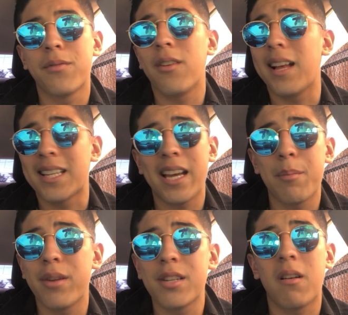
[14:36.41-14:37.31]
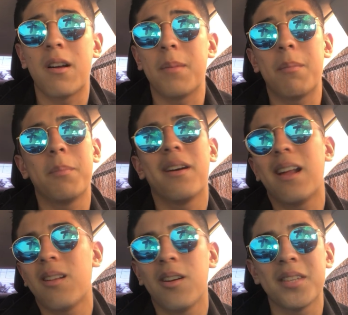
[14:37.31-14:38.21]
for like Teddy Bridgewater maybe, but
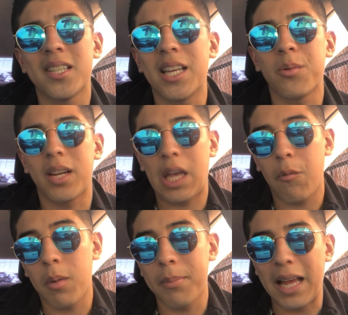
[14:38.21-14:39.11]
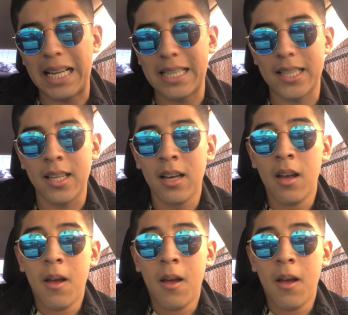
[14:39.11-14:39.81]
I don't know if the Saints would have given him up that easy.